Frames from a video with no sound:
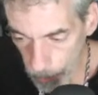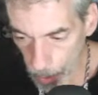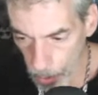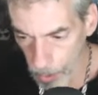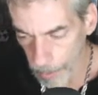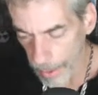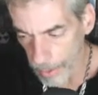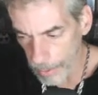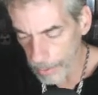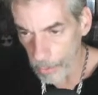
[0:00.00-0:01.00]

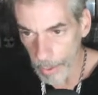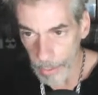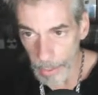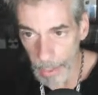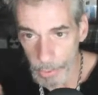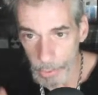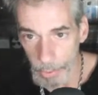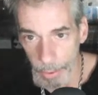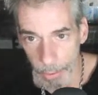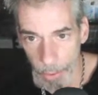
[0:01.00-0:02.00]
And, it
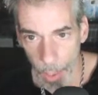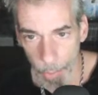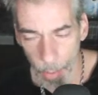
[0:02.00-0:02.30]
actually can come